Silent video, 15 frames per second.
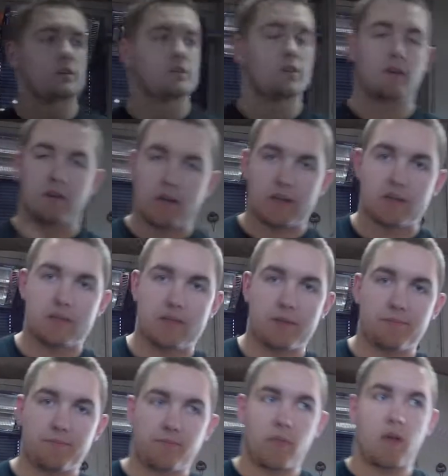So guys,
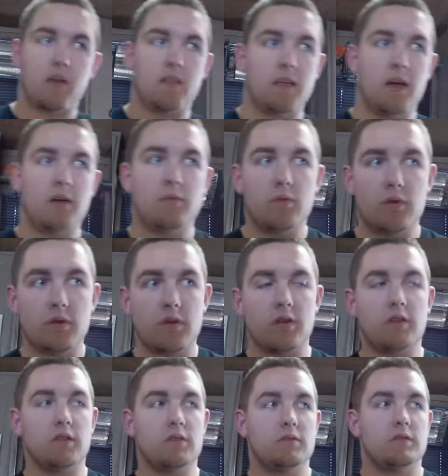that will
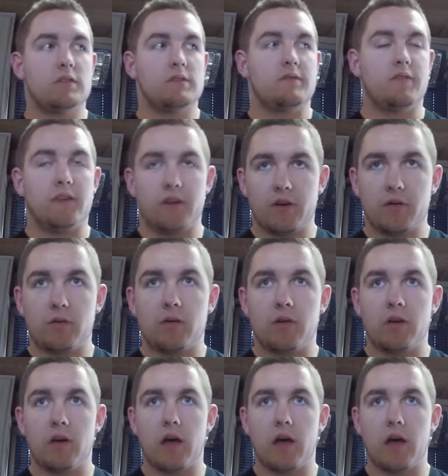conclude this video.